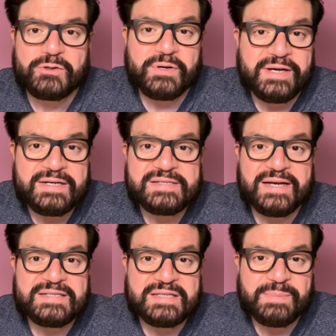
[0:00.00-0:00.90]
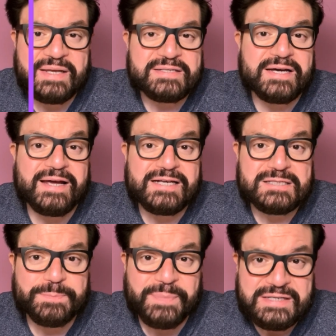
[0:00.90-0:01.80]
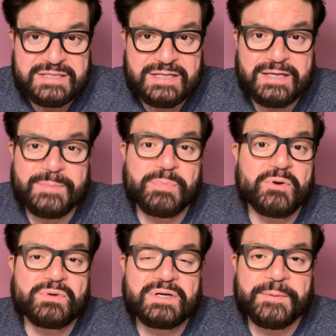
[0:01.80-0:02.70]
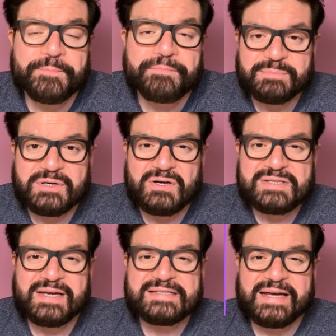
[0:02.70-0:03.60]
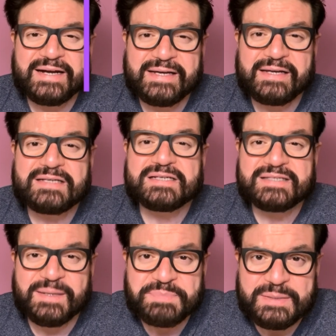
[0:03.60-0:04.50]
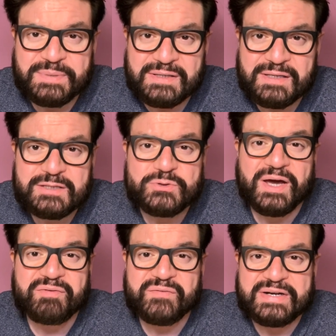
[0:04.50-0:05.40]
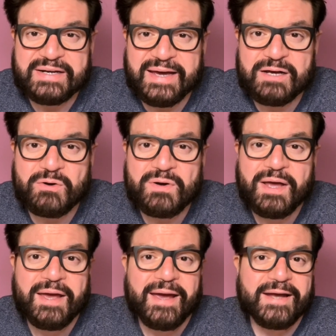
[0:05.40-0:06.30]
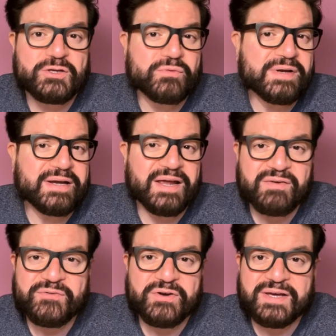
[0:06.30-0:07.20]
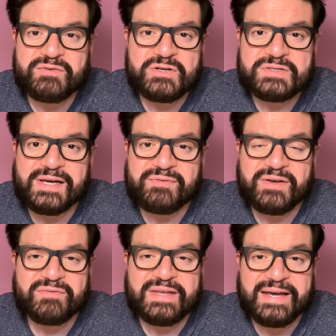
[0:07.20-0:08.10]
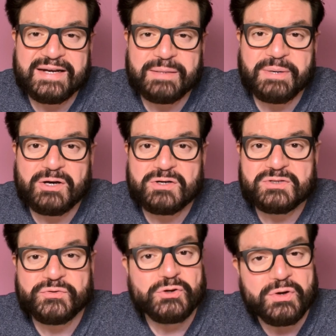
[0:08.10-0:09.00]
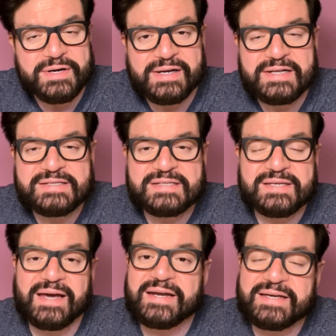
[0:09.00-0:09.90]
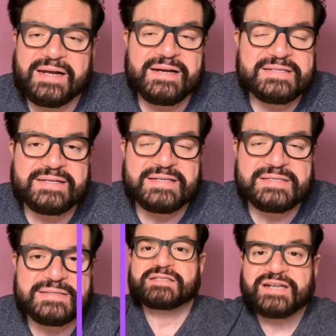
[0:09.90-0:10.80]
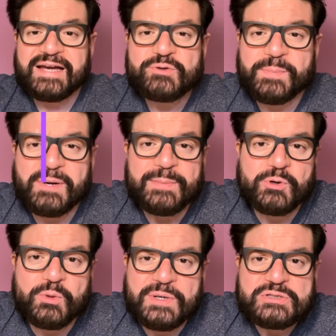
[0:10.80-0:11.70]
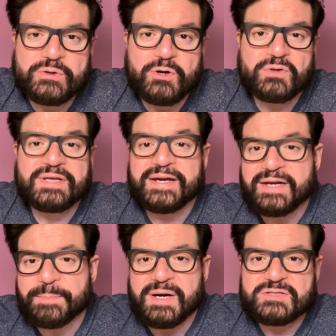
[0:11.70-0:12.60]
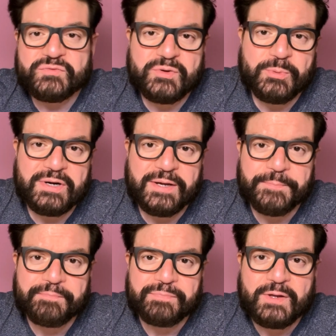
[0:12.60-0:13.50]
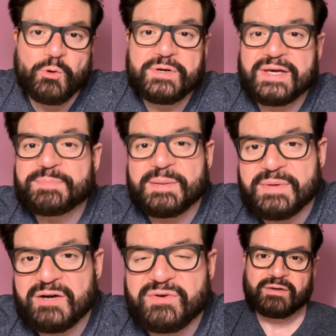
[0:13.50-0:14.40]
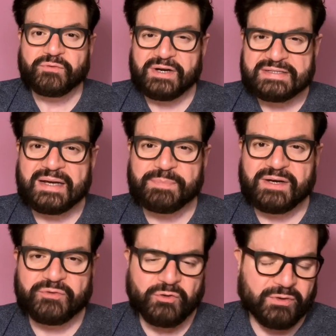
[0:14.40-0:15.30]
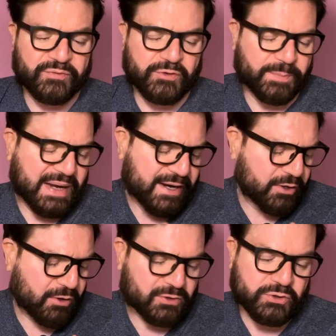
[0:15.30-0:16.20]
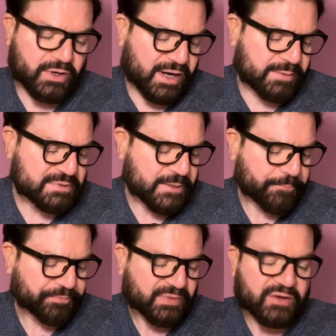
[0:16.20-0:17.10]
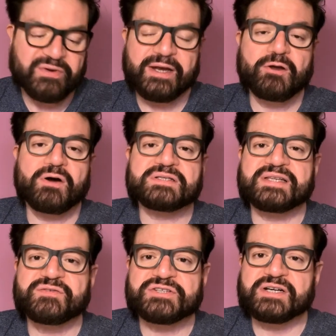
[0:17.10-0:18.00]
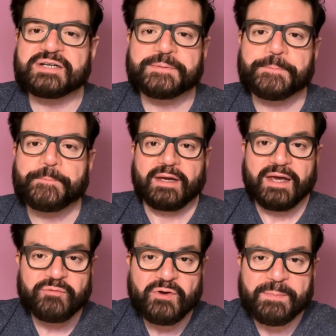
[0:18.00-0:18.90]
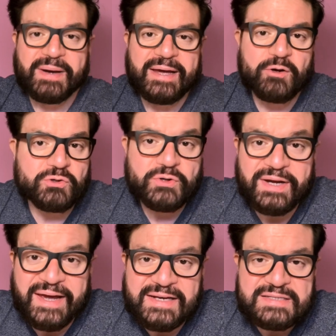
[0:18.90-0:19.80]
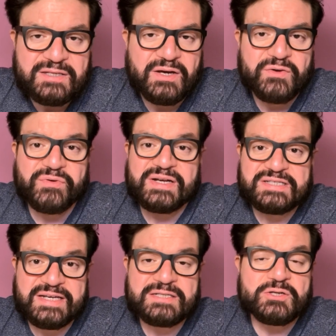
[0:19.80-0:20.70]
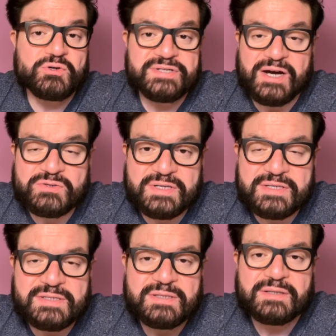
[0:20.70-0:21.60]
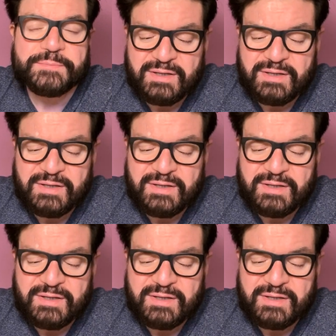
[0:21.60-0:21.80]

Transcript: Your kids and siblings are especially prone because they are genetically susceptible to having vitiligo and you will never forgive yourself if they get it because of your negligence and carelessness. Try to apply monobenzone on the hidden parts of your body or keep them covered. For example, if you if you apply it on your arms, wear a long sleeve shirt if you apply on your legs, wear jeans or trousers.